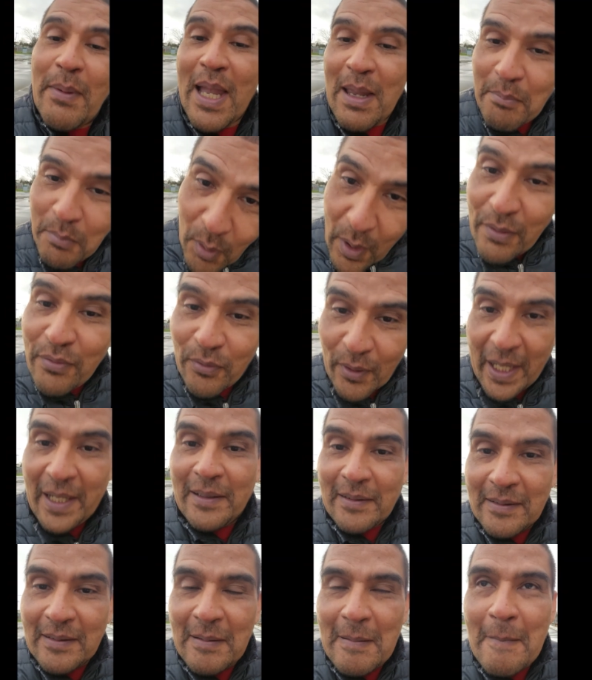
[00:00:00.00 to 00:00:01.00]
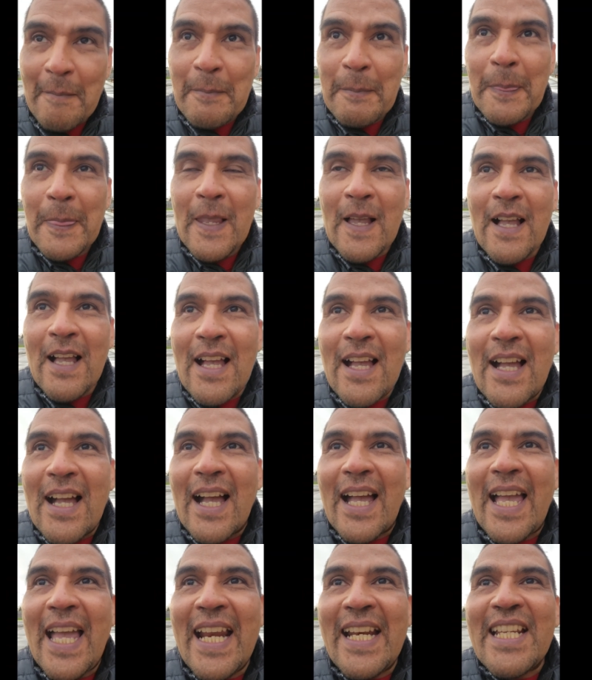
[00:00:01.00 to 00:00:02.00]
boyfriend.
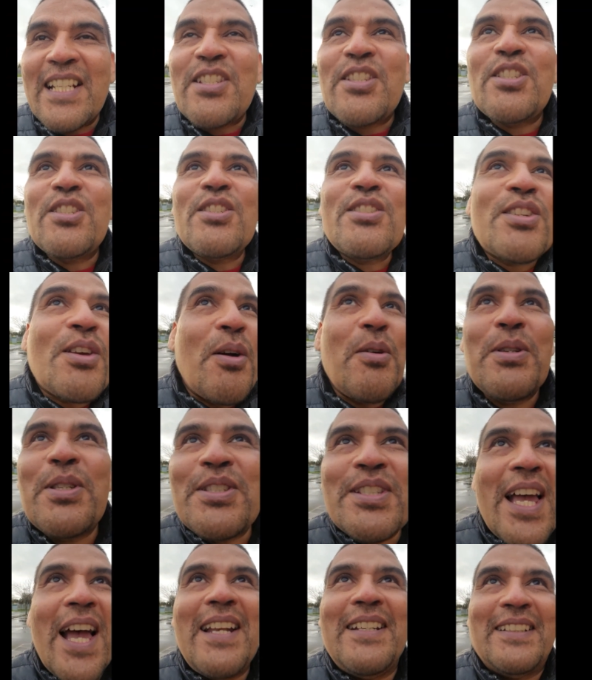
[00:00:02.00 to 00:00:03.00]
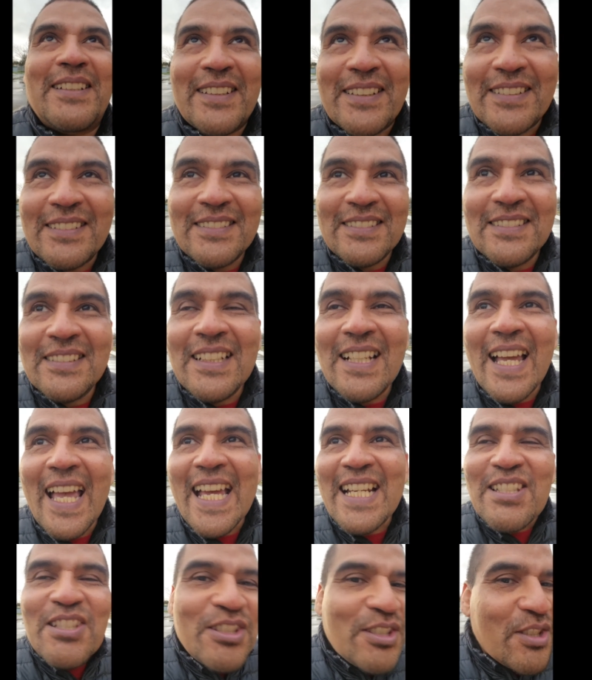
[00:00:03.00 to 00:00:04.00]
And it's so sudden
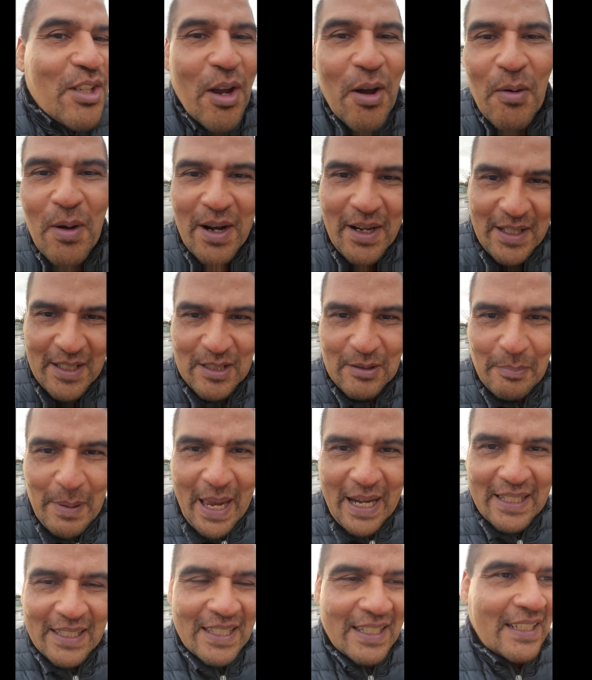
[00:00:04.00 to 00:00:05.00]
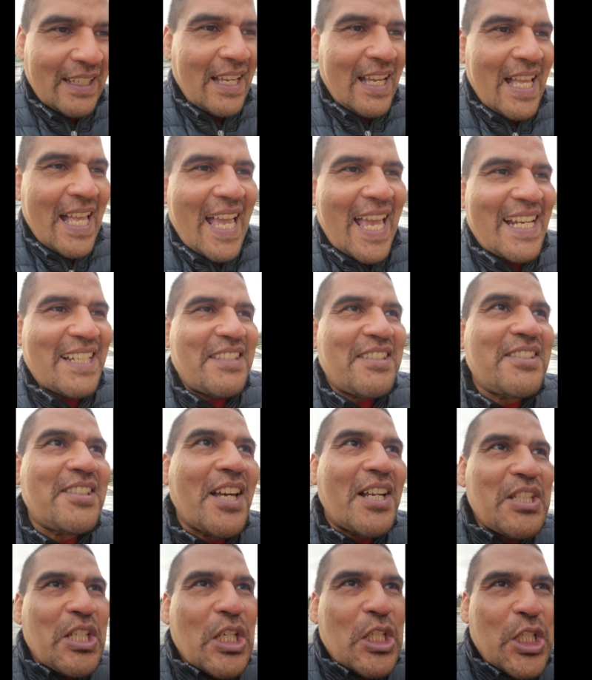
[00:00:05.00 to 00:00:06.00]
and so unexpected and
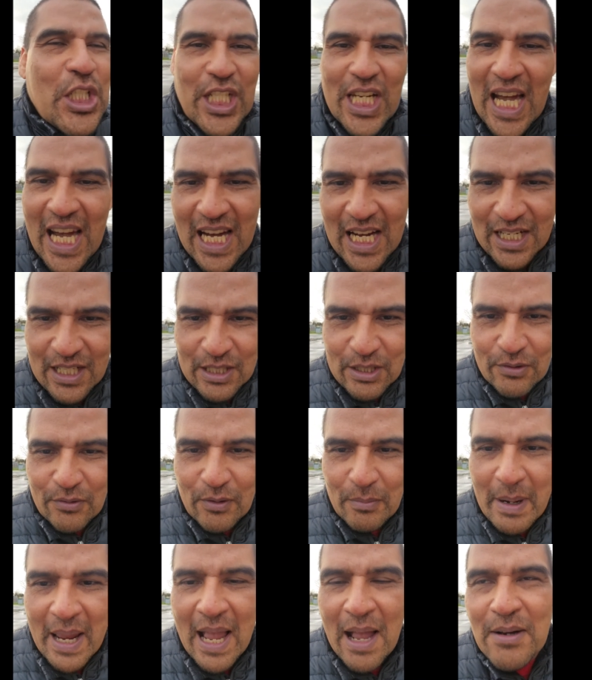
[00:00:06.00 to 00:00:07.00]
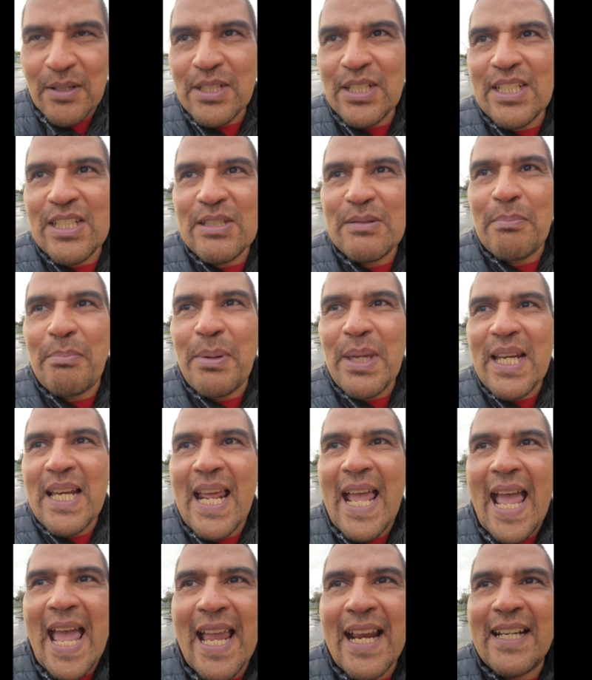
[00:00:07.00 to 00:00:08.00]
such a change from how she's been
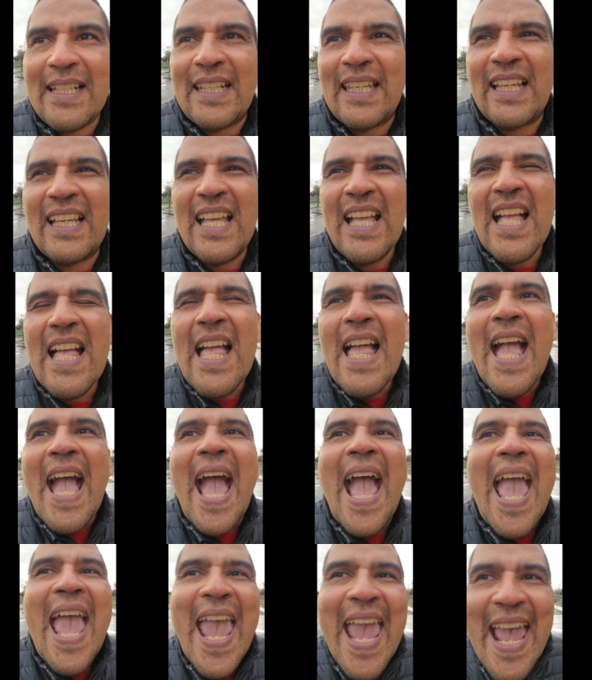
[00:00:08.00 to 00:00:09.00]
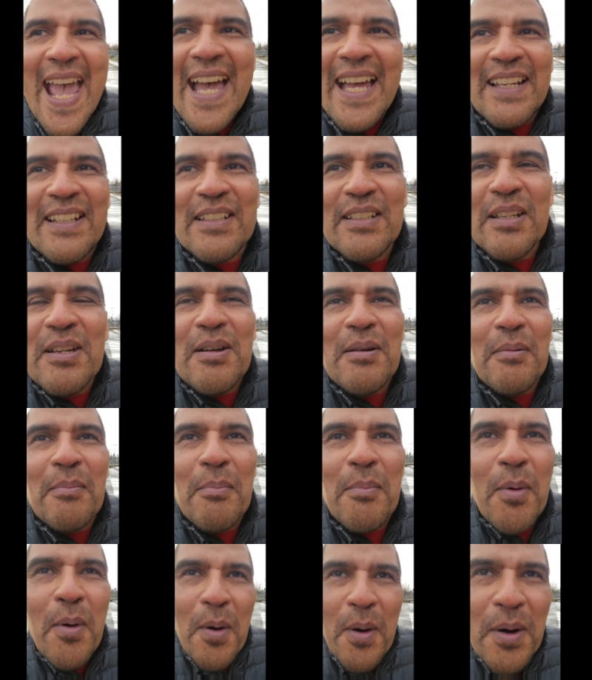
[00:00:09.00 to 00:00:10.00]
acting. And
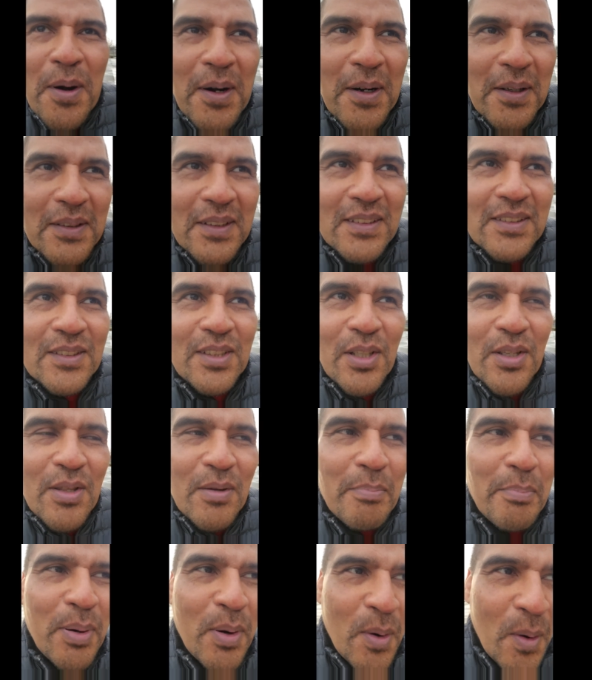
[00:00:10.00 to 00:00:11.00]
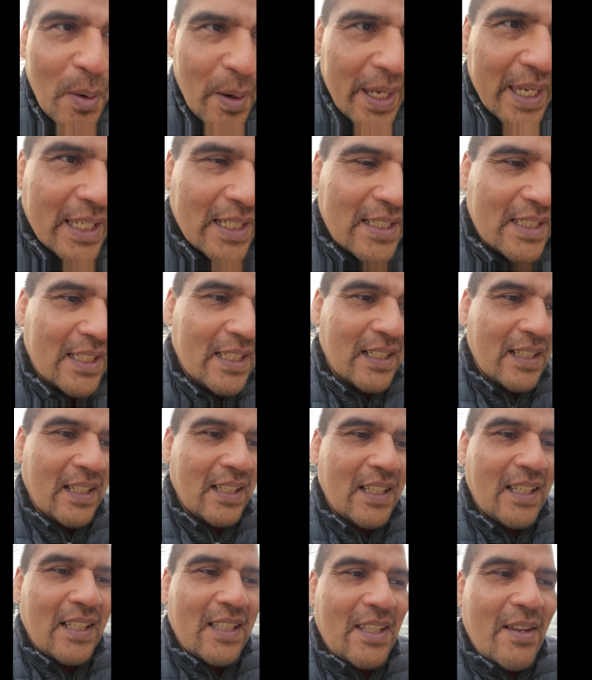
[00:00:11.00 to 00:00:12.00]
more to the point,
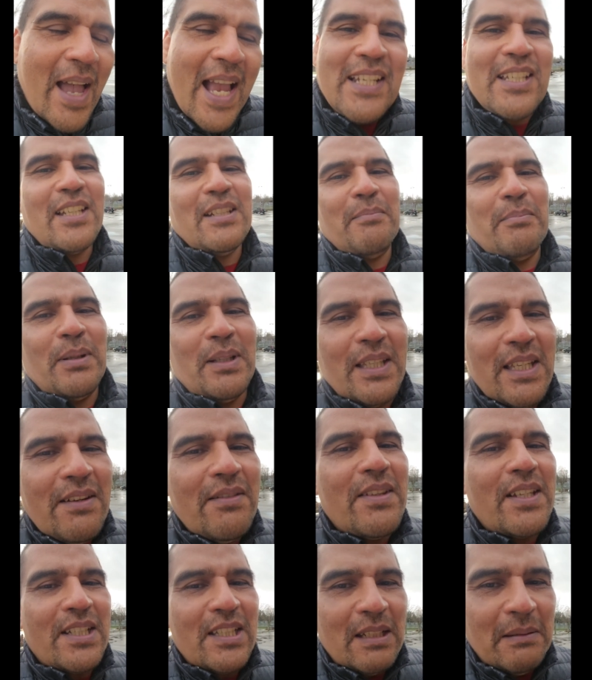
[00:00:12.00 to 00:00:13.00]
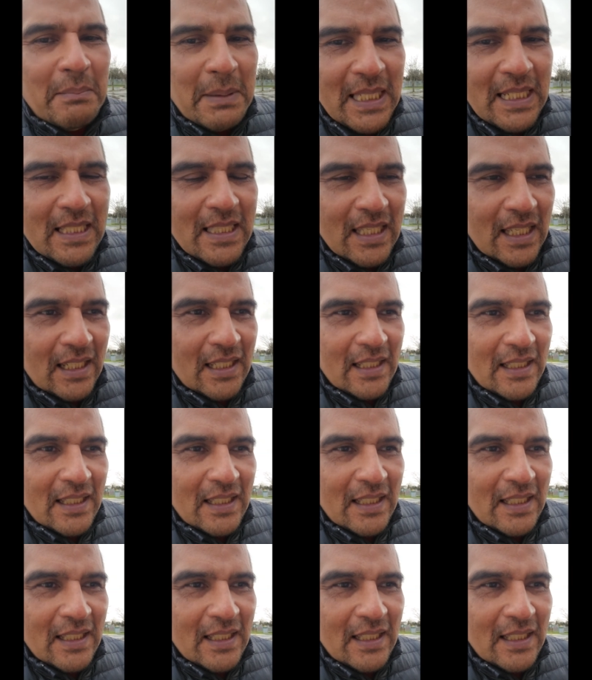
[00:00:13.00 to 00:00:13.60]
you actually believe that she means it.